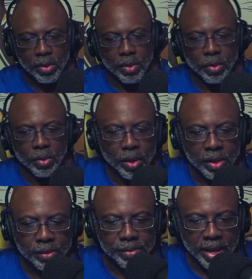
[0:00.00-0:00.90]

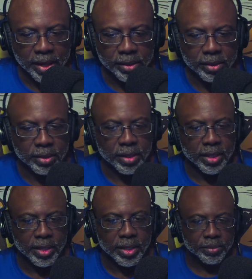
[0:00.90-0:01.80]
Welcome back to
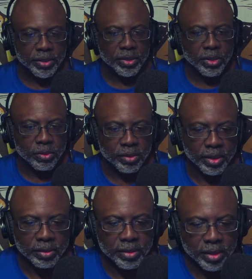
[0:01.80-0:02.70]
another episode
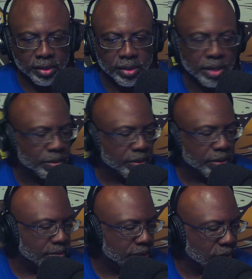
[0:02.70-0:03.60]
of the Saber
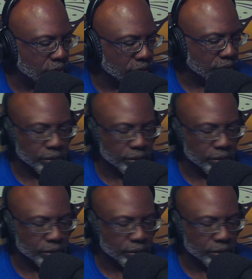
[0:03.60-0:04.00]
Team's Corner.